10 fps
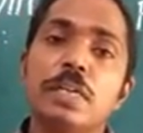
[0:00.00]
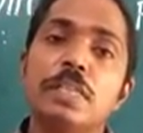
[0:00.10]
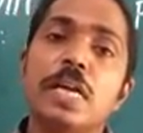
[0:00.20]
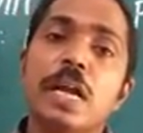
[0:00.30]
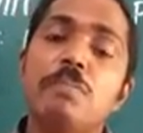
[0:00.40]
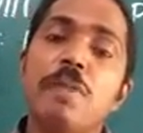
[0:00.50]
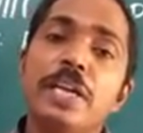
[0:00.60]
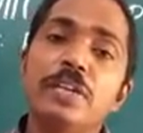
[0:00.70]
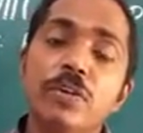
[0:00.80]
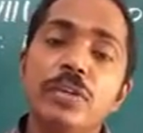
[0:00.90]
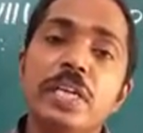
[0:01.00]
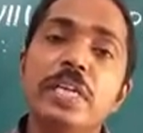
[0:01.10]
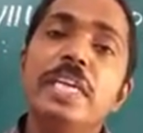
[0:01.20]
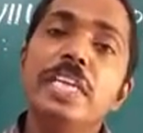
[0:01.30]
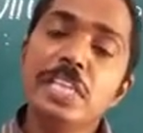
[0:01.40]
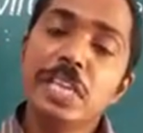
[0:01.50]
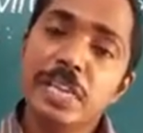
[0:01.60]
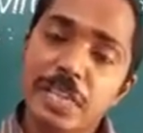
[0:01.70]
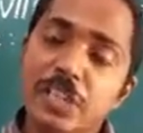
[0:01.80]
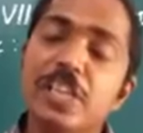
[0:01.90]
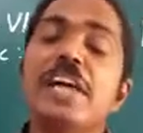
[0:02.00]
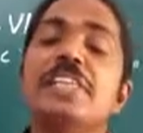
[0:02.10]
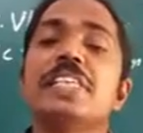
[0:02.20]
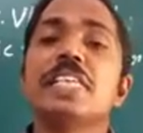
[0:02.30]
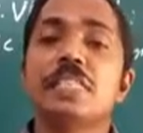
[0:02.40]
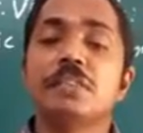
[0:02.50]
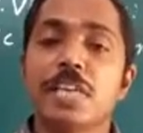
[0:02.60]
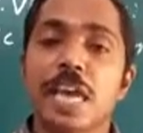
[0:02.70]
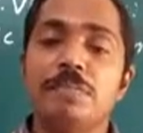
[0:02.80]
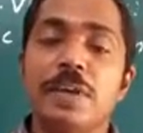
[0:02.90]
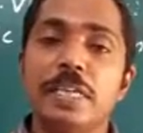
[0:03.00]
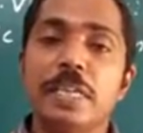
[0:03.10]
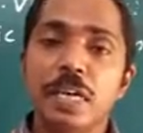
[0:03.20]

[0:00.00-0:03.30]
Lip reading: there are minute irregularities we can find.